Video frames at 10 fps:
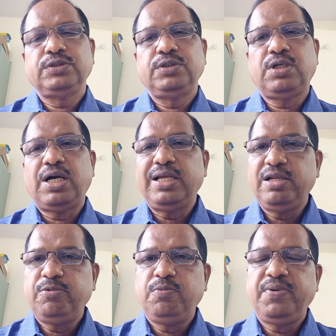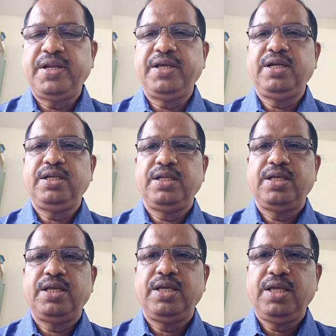The high level panel
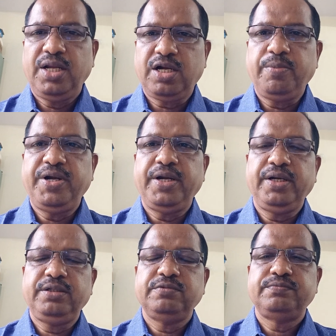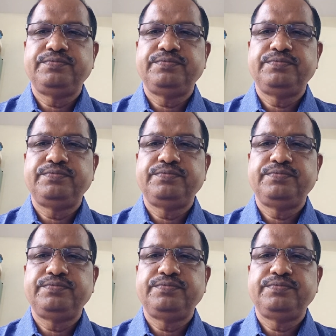recommended